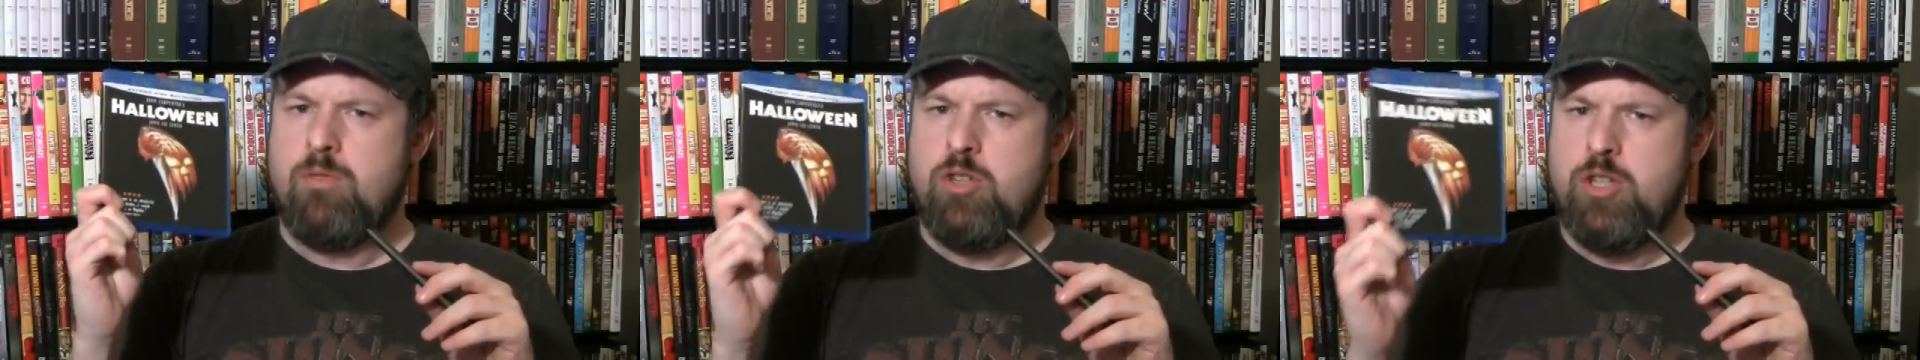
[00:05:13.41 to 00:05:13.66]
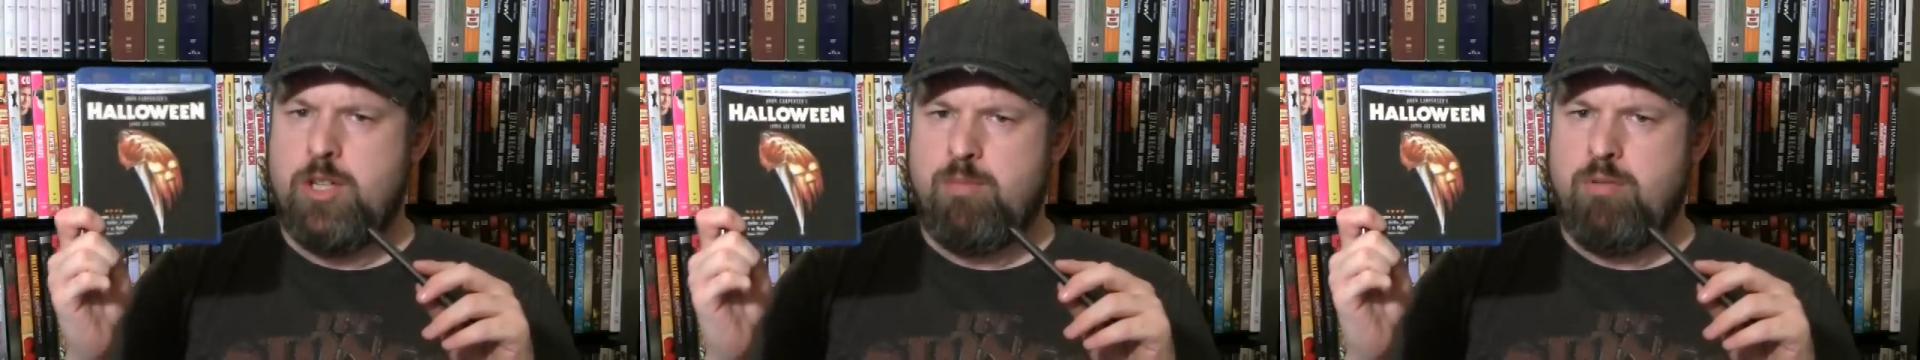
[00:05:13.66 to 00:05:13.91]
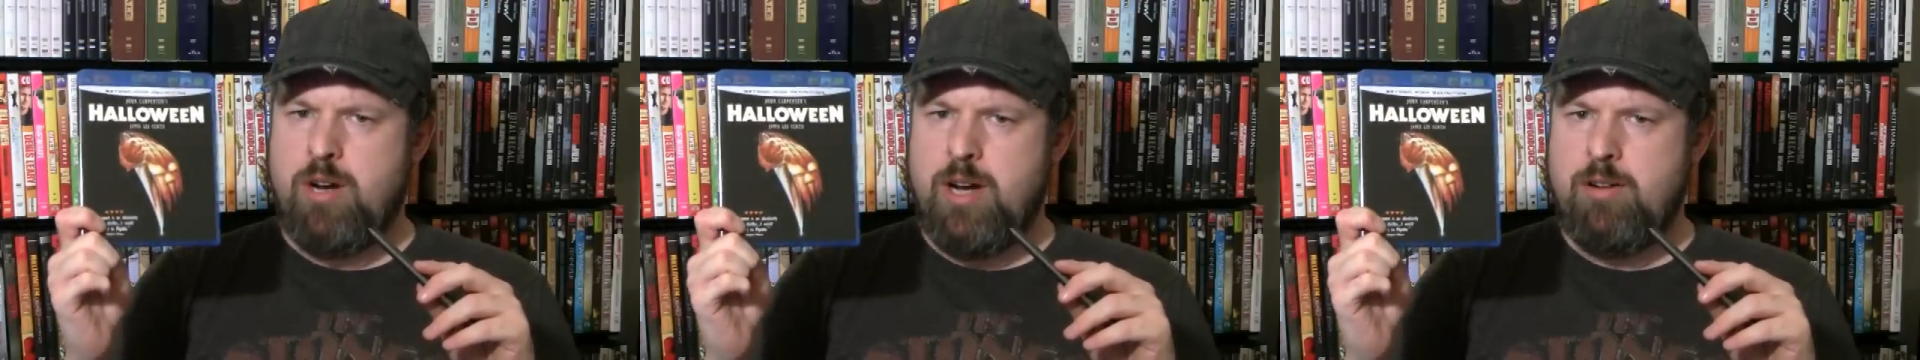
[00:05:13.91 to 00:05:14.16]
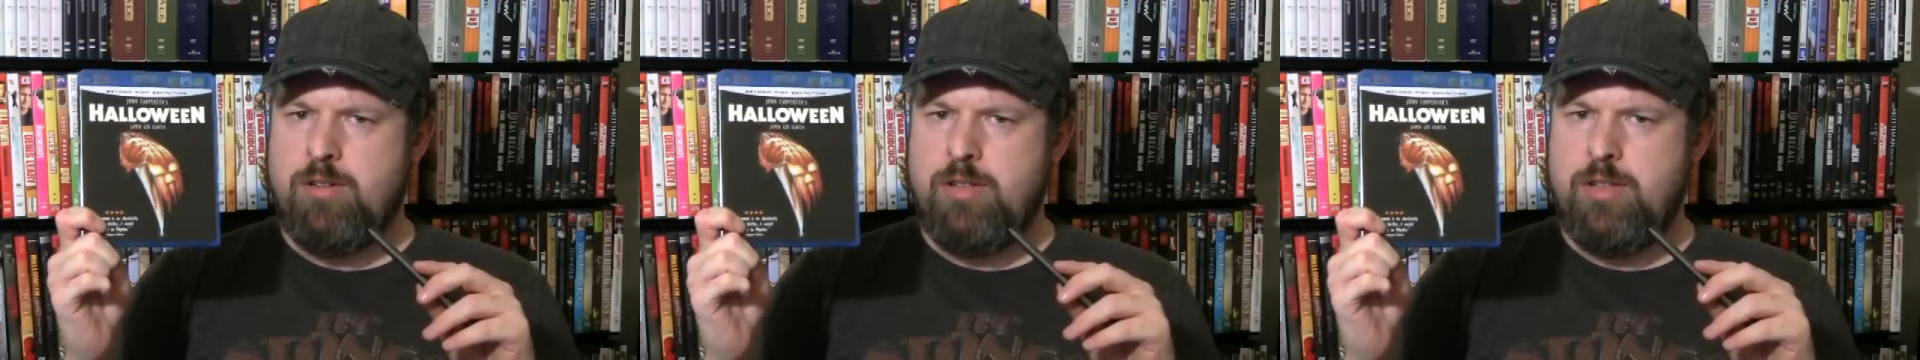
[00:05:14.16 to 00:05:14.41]
just
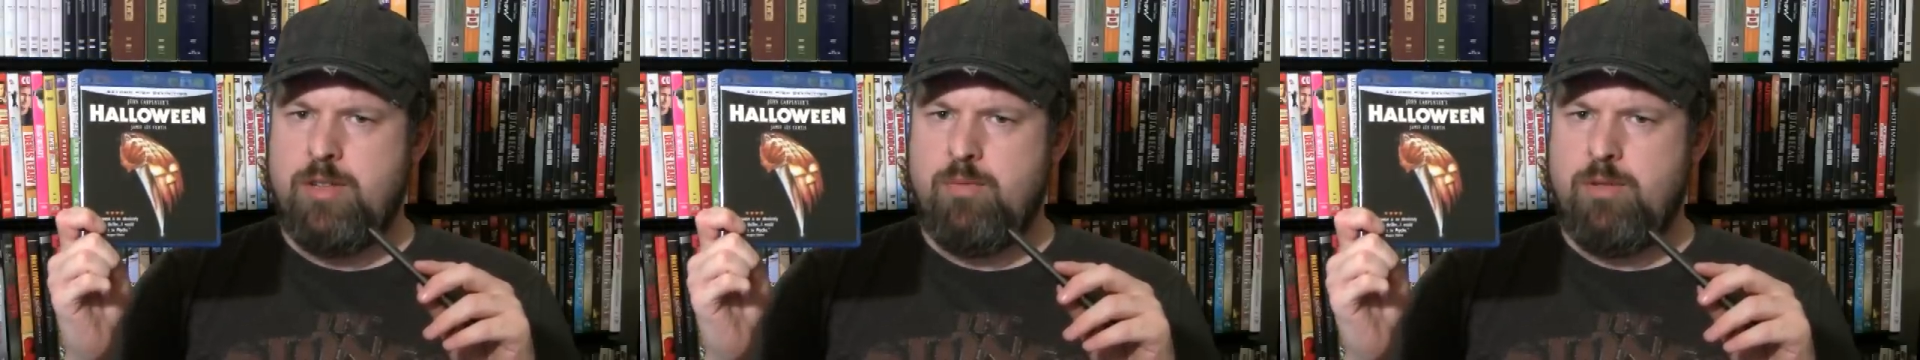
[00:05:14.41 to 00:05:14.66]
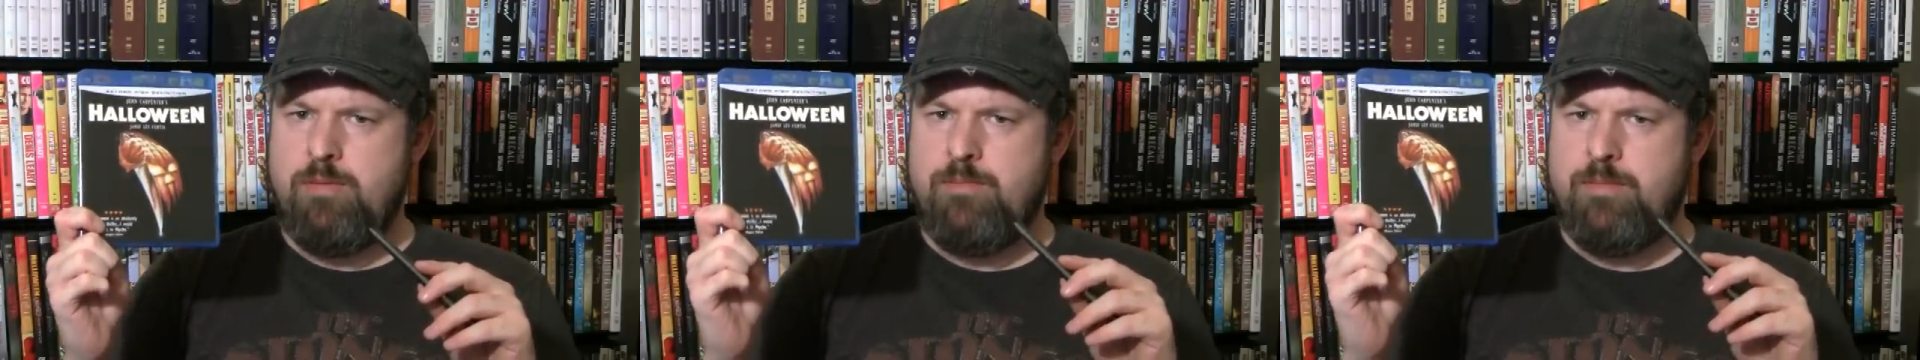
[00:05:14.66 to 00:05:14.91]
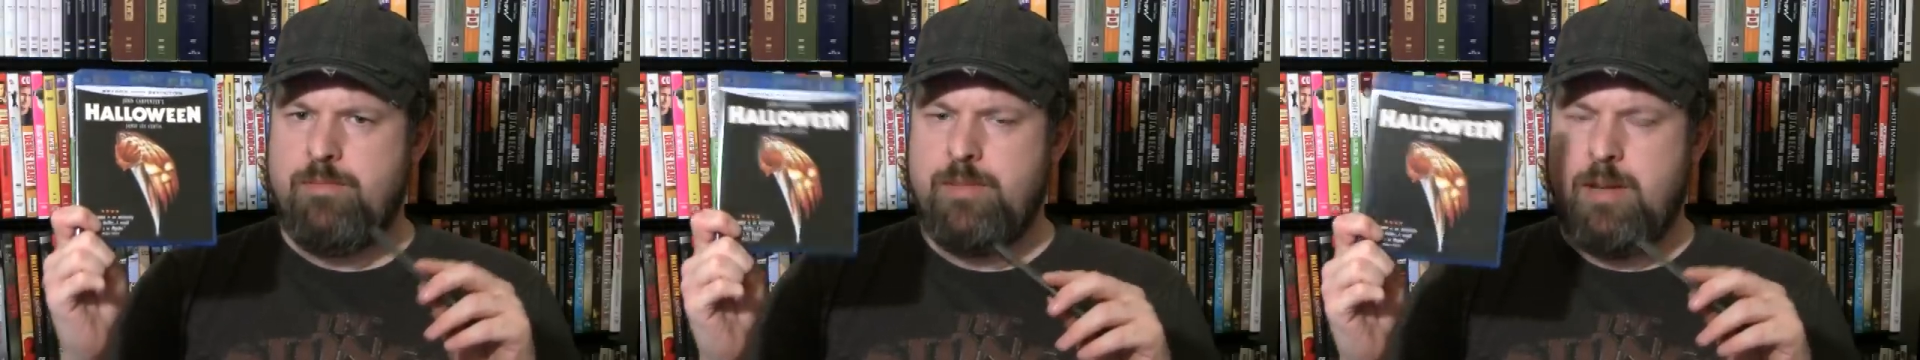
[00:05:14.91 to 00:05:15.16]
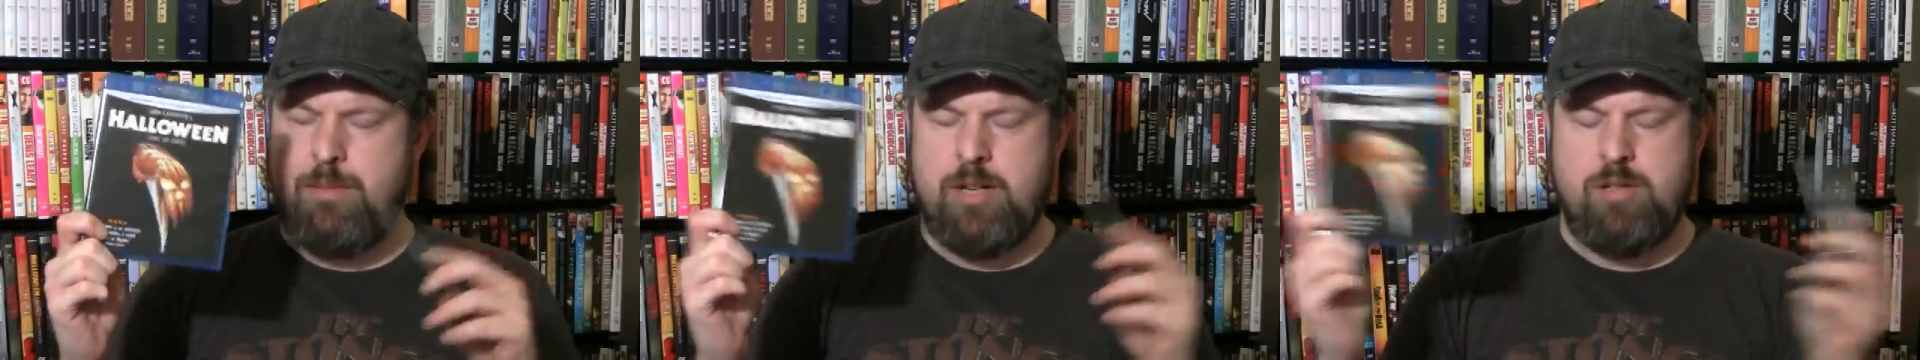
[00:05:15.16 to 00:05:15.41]
prior to this one,
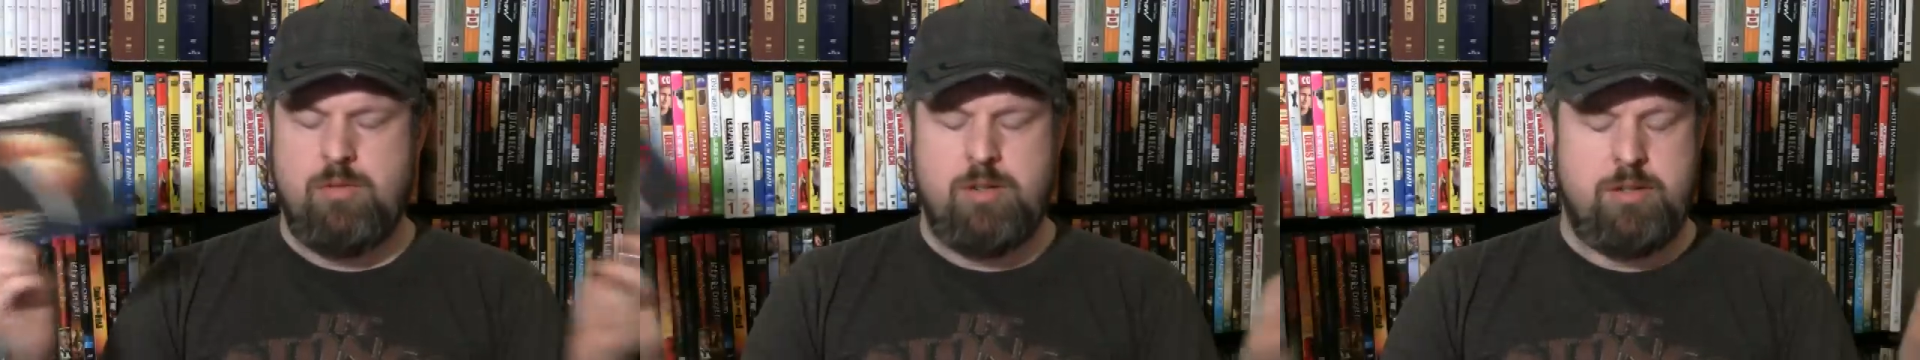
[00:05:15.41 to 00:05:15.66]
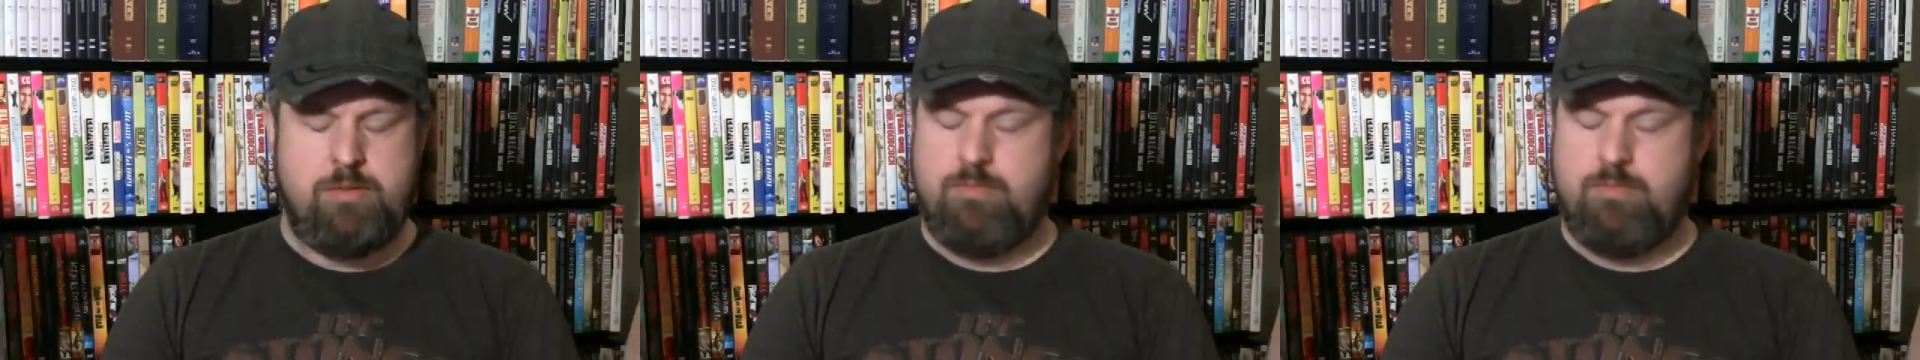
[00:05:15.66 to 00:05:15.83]
I'm not sure